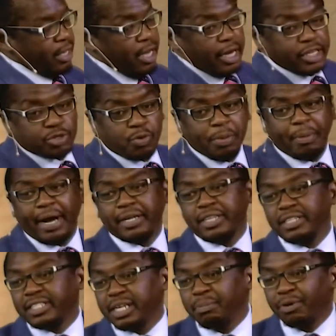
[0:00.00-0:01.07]
He's
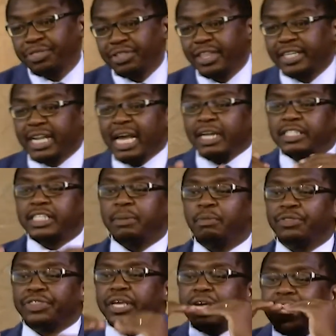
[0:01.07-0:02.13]
reminding Timothy that Timothy